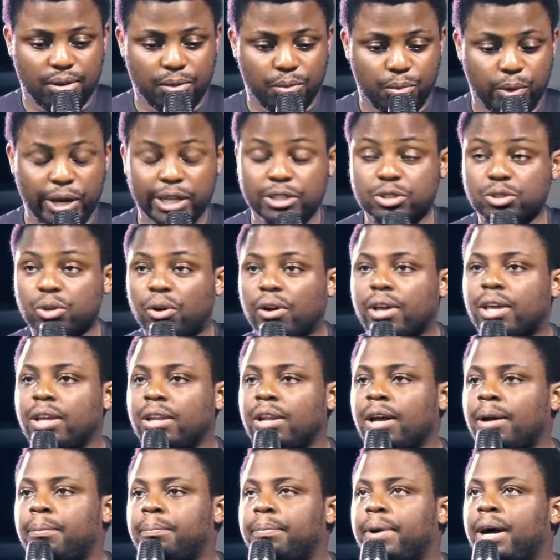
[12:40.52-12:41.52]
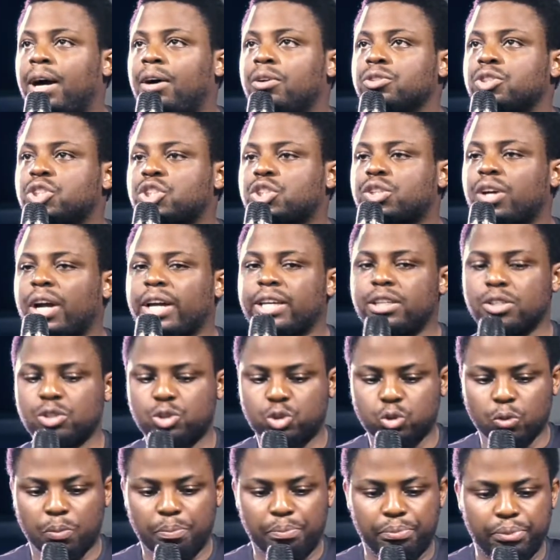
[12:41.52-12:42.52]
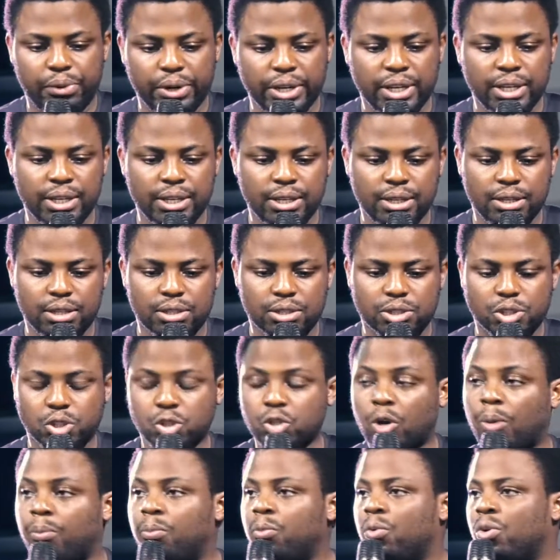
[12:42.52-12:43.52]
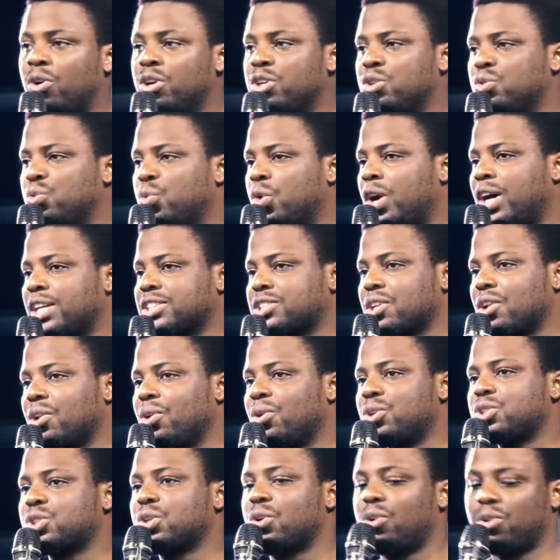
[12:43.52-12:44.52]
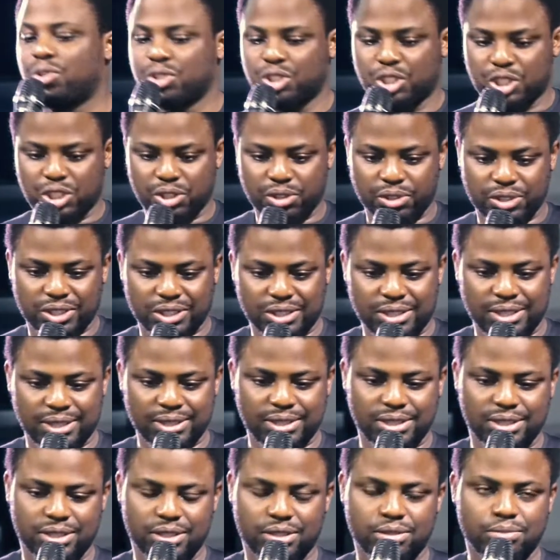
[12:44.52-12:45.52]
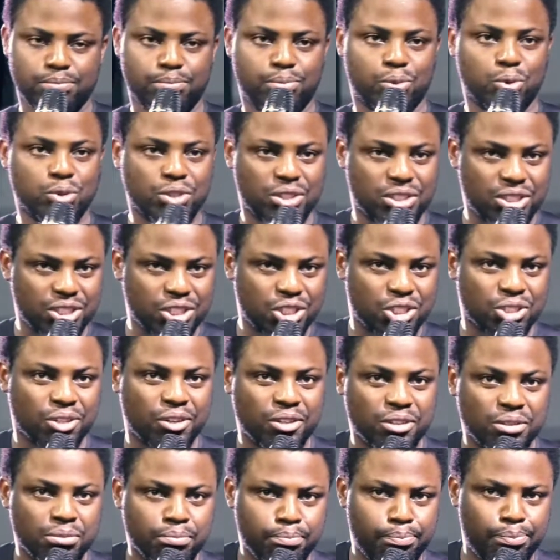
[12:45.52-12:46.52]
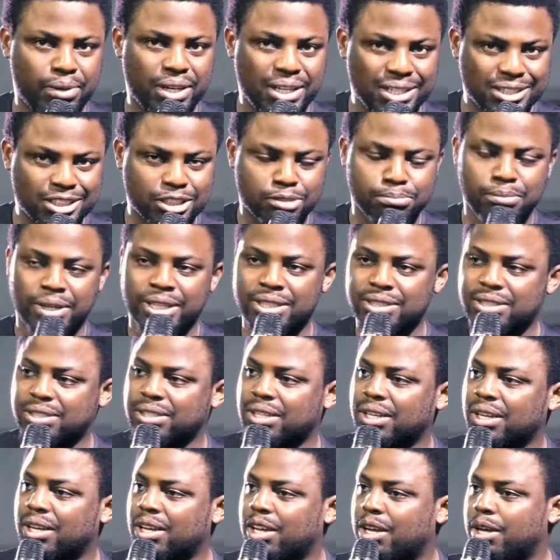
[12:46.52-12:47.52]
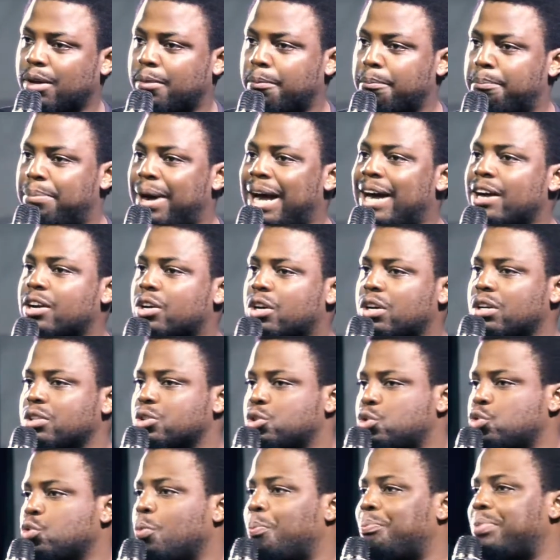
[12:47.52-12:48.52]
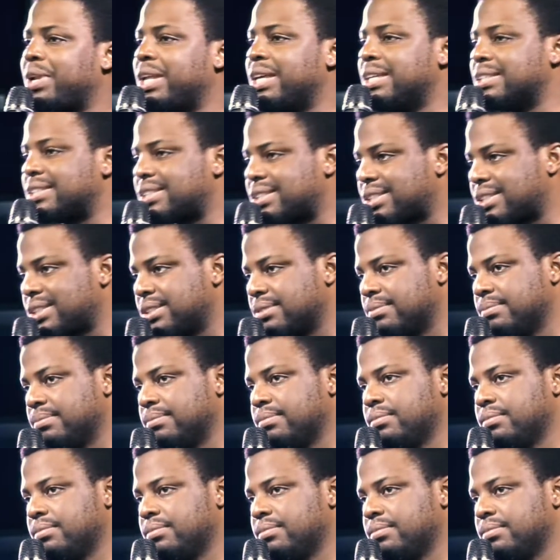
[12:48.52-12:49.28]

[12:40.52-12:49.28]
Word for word: we're talking about trying to bring someone who has lost consciousness, position, placement back to place.